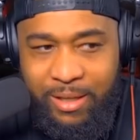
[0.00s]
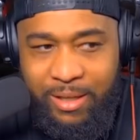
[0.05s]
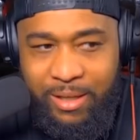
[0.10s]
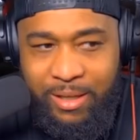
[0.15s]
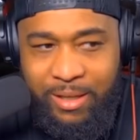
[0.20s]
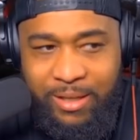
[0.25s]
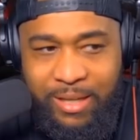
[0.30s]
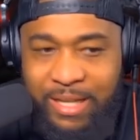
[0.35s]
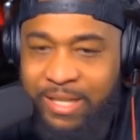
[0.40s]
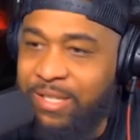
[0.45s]

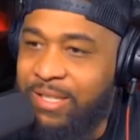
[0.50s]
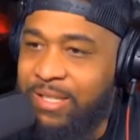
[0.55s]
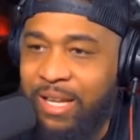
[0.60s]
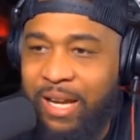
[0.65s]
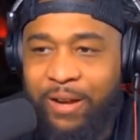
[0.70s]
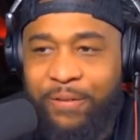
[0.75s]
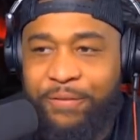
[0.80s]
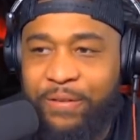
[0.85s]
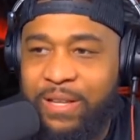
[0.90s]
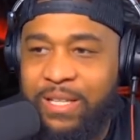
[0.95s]
This
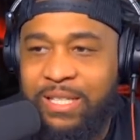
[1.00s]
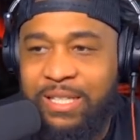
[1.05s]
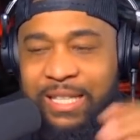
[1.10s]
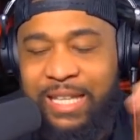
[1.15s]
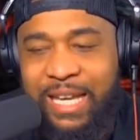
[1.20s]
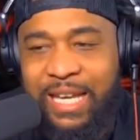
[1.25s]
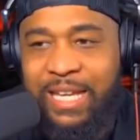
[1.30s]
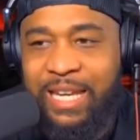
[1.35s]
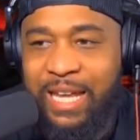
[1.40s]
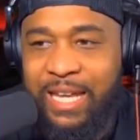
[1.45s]
stuff is
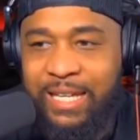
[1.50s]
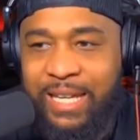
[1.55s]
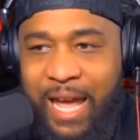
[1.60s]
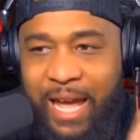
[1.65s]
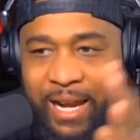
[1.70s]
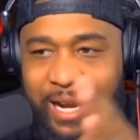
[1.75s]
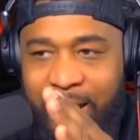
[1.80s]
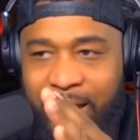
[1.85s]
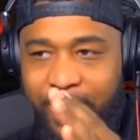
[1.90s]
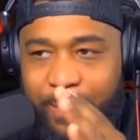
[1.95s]
leading
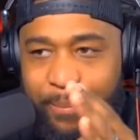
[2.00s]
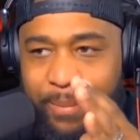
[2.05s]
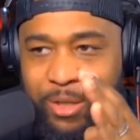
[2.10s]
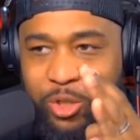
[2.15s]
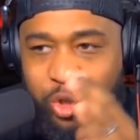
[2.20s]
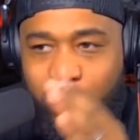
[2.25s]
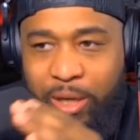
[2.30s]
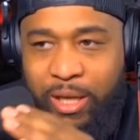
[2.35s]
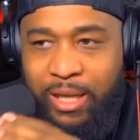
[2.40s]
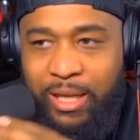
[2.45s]
down a
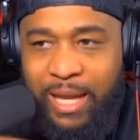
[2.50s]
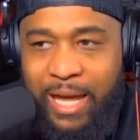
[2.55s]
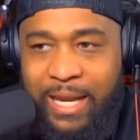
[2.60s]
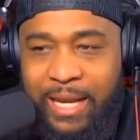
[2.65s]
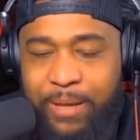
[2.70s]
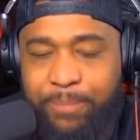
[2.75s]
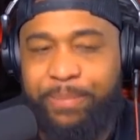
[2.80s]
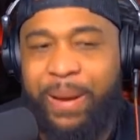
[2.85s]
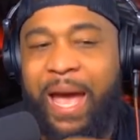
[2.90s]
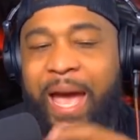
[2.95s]

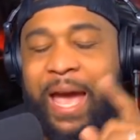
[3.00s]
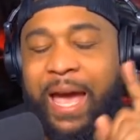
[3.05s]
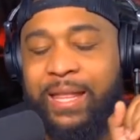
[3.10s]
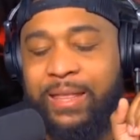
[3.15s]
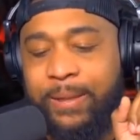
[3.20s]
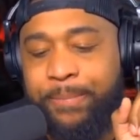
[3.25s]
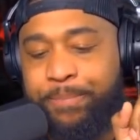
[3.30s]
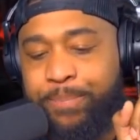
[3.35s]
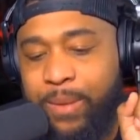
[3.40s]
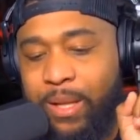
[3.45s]
matriculating path.
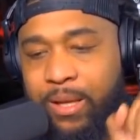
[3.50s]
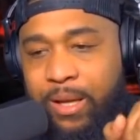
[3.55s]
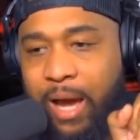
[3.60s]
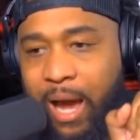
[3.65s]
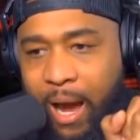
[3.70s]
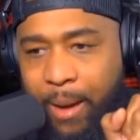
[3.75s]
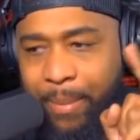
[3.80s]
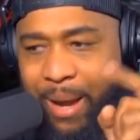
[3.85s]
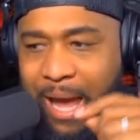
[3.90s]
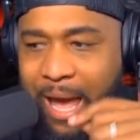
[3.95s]

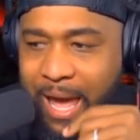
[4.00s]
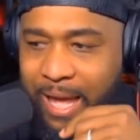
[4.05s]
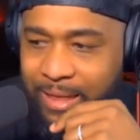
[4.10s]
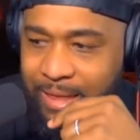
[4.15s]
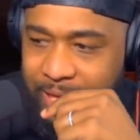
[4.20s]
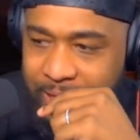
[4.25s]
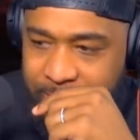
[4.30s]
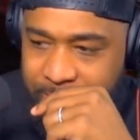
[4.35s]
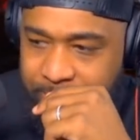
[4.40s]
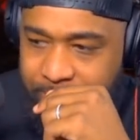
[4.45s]
I'm going to add
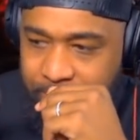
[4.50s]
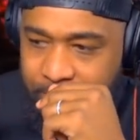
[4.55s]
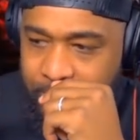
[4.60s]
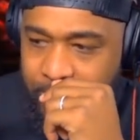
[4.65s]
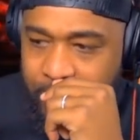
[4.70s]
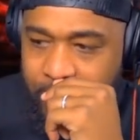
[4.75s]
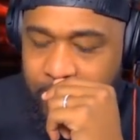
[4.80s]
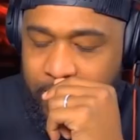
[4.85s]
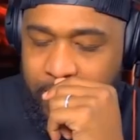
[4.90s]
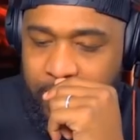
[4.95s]
this.
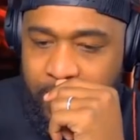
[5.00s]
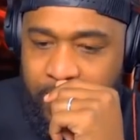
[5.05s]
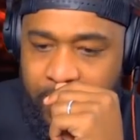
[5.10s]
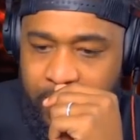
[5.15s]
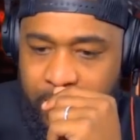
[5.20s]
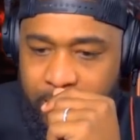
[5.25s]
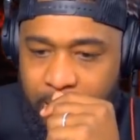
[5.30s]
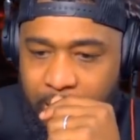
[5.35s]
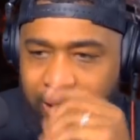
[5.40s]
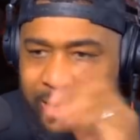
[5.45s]

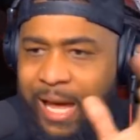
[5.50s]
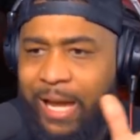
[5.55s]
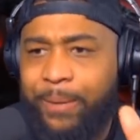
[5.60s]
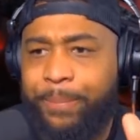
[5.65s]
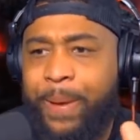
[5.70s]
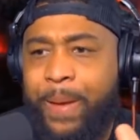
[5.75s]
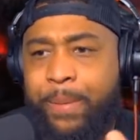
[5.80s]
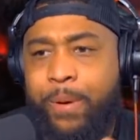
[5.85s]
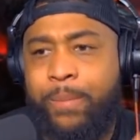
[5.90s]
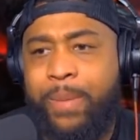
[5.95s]
A lot of
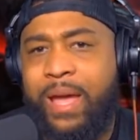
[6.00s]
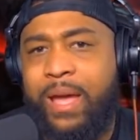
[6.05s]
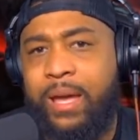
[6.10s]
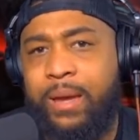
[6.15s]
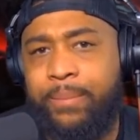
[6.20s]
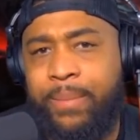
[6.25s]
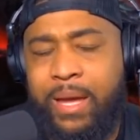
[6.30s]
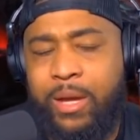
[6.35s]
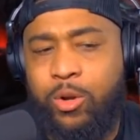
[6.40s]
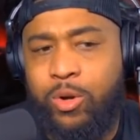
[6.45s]
people
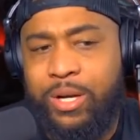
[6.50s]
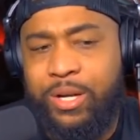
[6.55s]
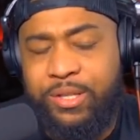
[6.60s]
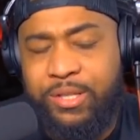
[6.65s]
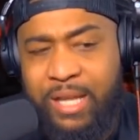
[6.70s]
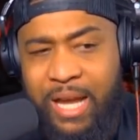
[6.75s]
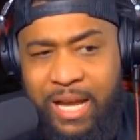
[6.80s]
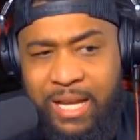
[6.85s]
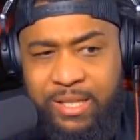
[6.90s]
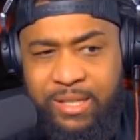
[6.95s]
may
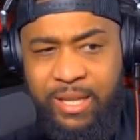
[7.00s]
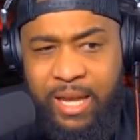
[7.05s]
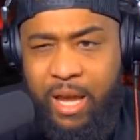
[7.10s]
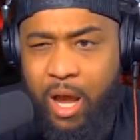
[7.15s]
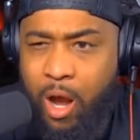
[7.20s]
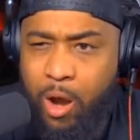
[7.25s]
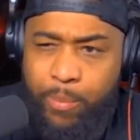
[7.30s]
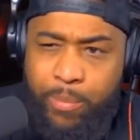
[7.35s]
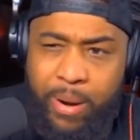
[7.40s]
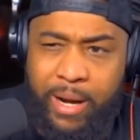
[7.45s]
criticize and say,
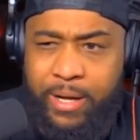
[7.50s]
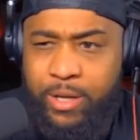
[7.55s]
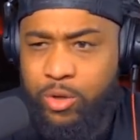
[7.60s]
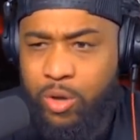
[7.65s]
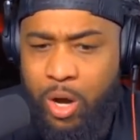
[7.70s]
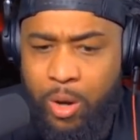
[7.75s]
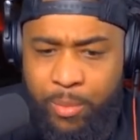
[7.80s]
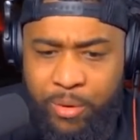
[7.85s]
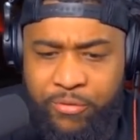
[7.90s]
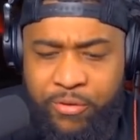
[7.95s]
oh, Brandon, you're
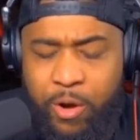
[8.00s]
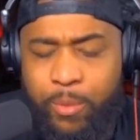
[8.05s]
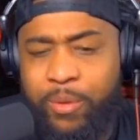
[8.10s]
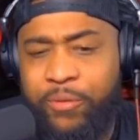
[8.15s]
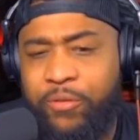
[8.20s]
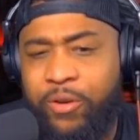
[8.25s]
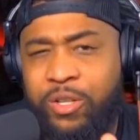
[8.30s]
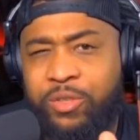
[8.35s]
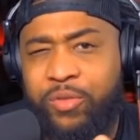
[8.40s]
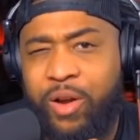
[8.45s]
homophobic.
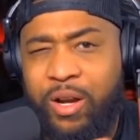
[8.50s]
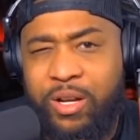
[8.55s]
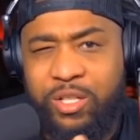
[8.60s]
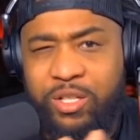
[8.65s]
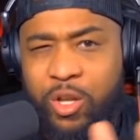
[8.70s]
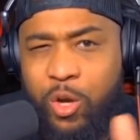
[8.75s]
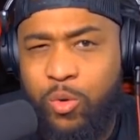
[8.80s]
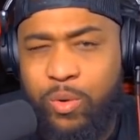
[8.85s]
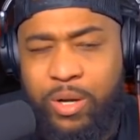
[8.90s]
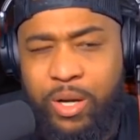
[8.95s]
First of all, there's
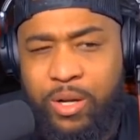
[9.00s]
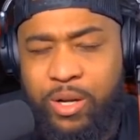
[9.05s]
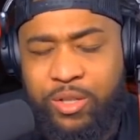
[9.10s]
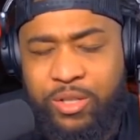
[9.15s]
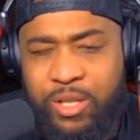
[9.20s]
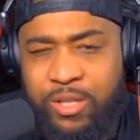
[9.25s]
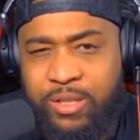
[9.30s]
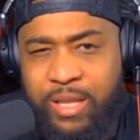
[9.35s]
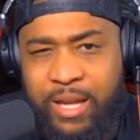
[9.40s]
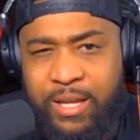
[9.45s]
no
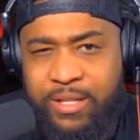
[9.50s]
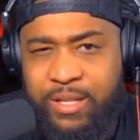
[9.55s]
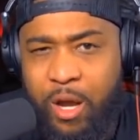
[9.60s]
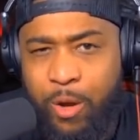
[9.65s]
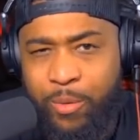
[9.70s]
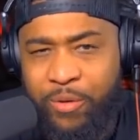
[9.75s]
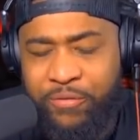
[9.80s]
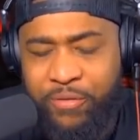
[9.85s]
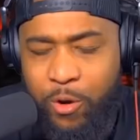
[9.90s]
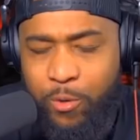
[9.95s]
such thing as
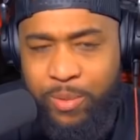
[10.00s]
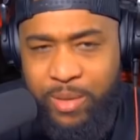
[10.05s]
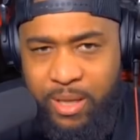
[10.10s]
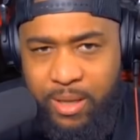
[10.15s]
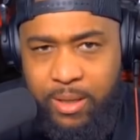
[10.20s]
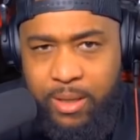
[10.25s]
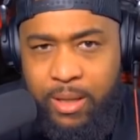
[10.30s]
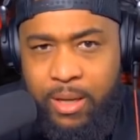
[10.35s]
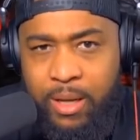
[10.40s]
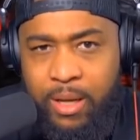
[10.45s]

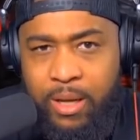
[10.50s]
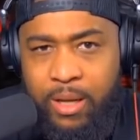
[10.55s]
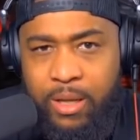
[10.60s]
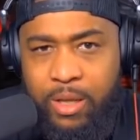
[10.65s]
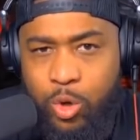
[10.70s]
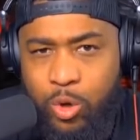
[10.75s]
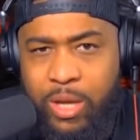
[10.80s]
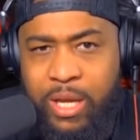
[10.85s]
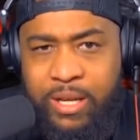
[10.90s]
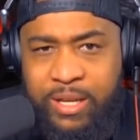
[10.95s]
homophobia.
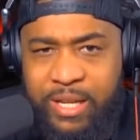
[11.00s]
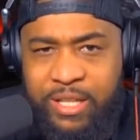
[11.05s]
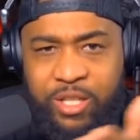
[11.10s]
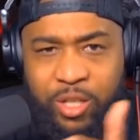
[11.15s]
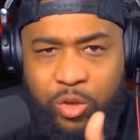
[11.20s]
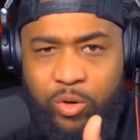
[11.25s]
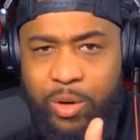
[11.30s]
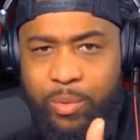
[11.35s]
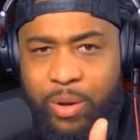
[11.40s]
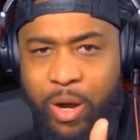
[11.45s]
You can
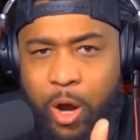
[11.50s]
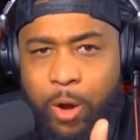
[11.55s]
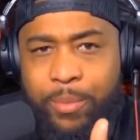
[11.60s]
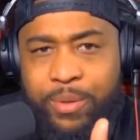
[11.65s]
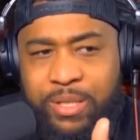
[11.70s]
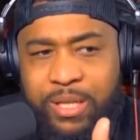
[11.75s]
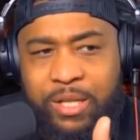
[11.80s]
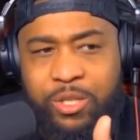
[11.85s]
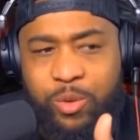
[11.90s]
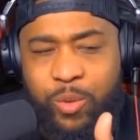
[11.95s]
disagree with
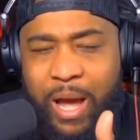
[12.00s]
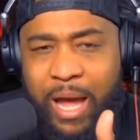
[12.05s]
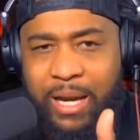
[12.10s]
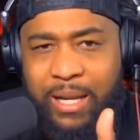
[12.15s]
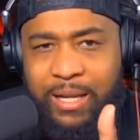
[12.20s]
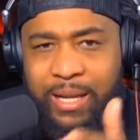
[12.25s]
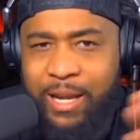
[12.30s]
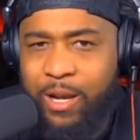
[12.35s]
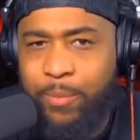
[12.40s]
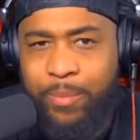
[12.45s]

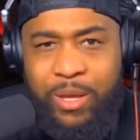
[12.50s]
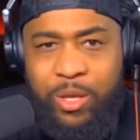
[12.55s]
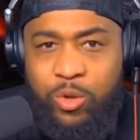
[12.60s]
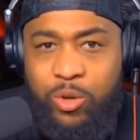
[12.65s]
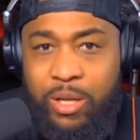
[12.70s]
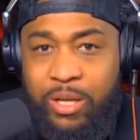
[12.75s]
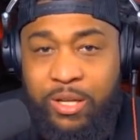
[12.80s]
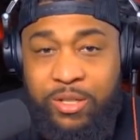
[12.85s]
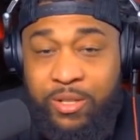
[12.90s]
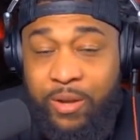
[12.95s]
homosexuality. That don't
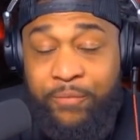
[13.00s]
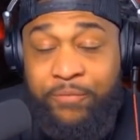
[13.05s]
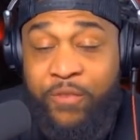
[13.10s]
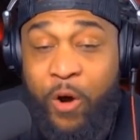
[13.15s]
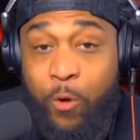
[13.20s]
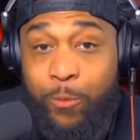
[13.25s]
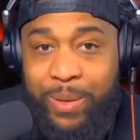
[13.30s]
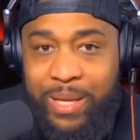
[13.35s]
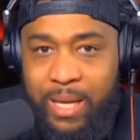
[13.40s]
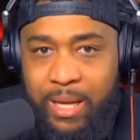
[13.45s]
mean there's some
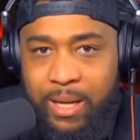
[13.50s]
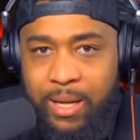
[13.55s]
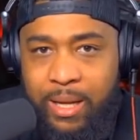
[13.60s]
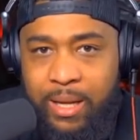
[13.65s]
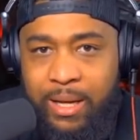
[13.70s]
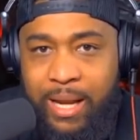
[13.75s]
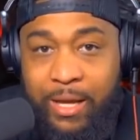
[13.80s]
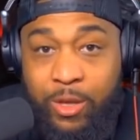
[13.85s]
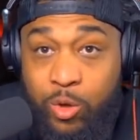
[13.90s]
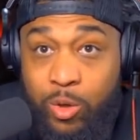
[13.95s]
phobia,
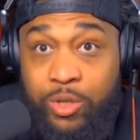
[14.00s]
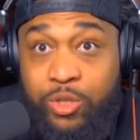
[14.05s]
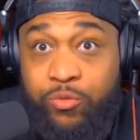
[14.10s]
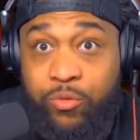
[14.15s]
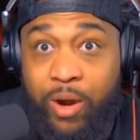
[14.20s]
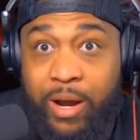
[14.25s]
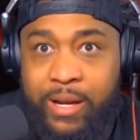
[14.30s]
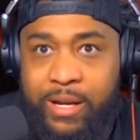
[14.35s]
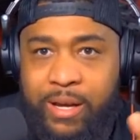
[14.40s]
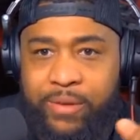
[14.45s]
like you're
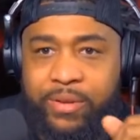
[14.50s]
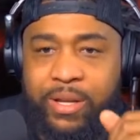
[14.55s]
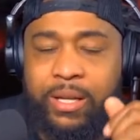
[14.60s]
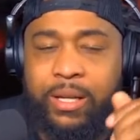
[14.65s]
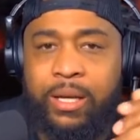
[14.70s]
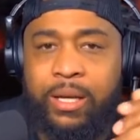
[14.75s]
afraid of it.